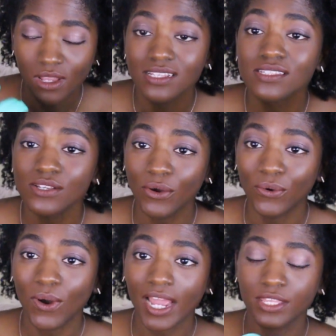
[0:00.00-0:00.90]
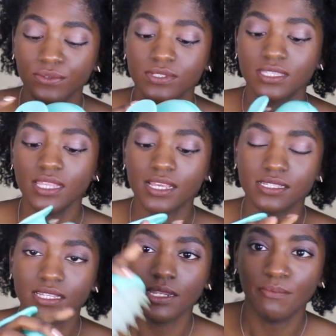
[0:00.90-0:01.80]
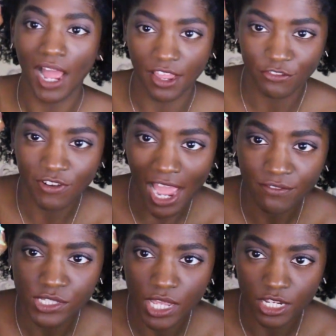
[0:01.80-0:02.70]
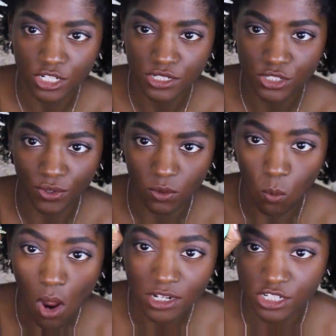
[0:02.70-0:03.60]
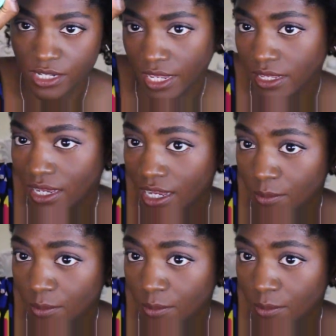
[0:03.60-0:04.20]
So I use this in my 5 sections during wash day.